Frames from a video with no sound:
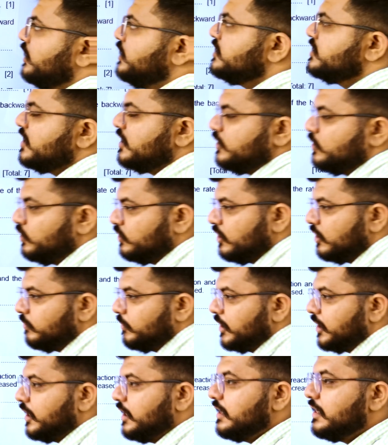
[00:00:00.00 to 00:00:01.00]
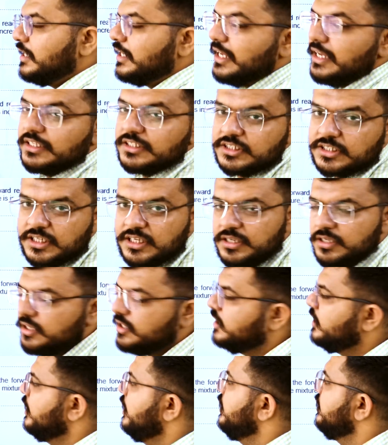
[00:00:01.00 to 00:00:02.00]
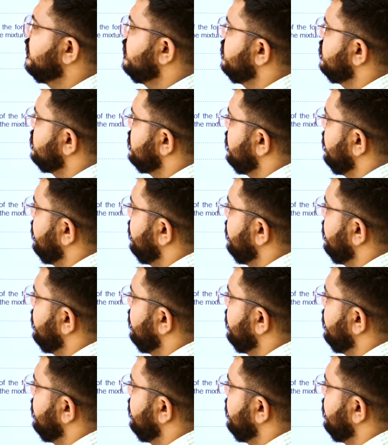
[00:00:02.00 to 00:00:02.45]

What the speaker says: is endothermic. It takes in energy.